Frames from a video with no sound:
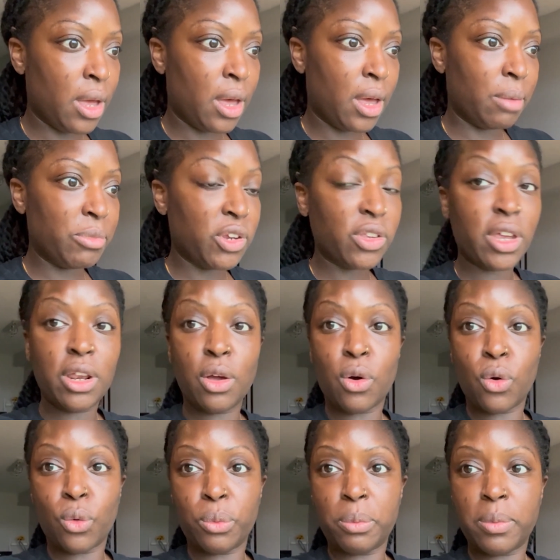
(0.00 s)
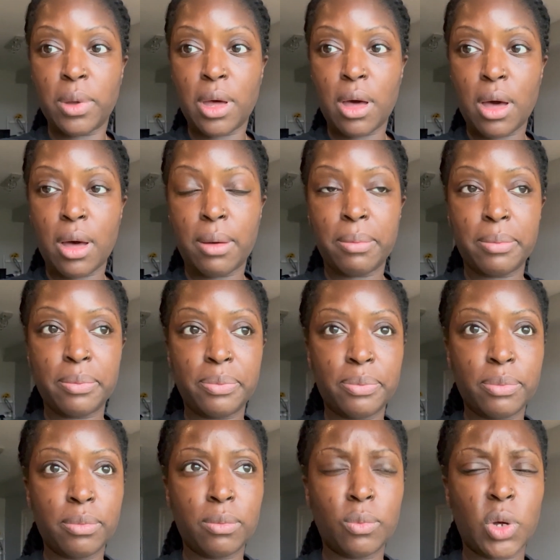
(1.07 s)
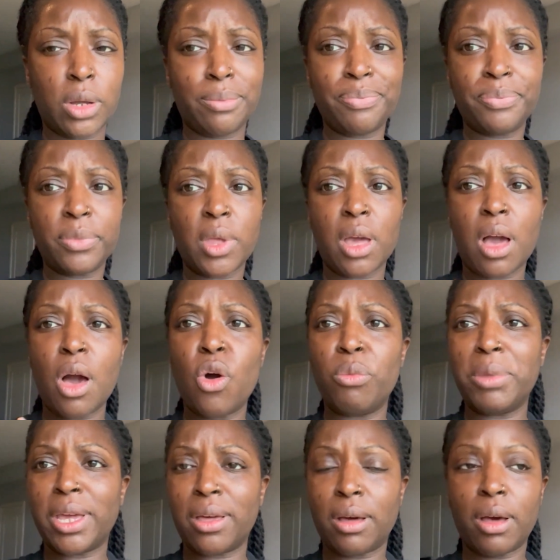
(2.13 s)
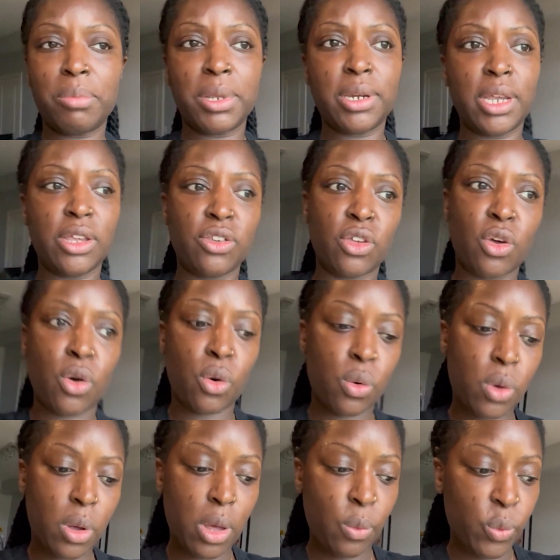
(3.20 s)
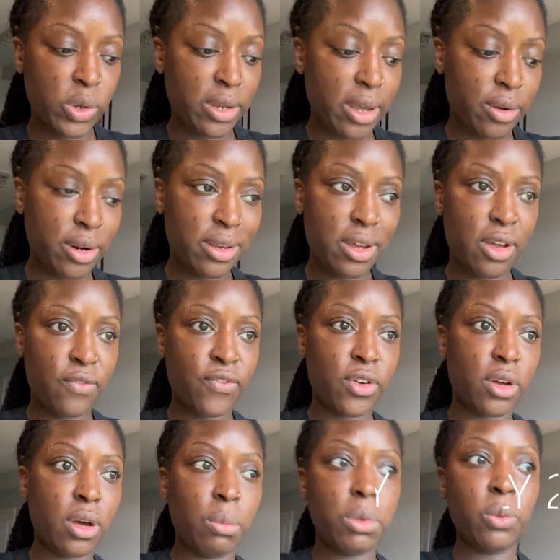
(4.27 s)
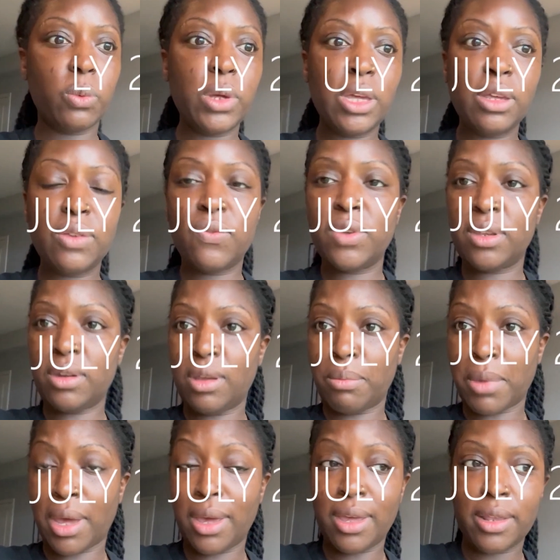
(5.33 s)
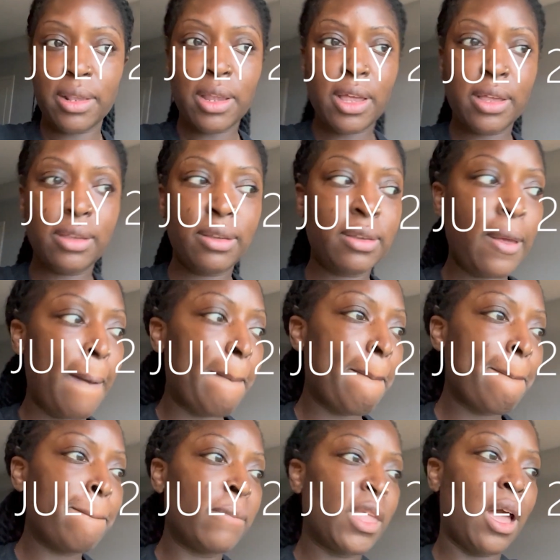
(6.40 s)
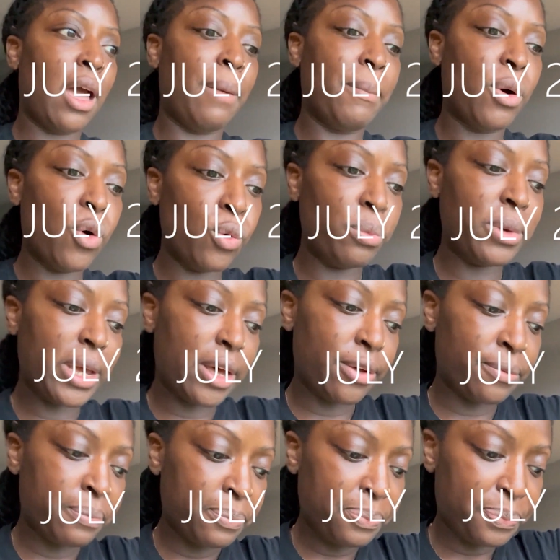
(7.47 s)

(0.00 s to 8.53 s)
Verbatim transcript: I'm just getting home. Um, well, I got home like a couple of days ago. I was out of town for a couple of weeks visiting my in-laws. I'm home now.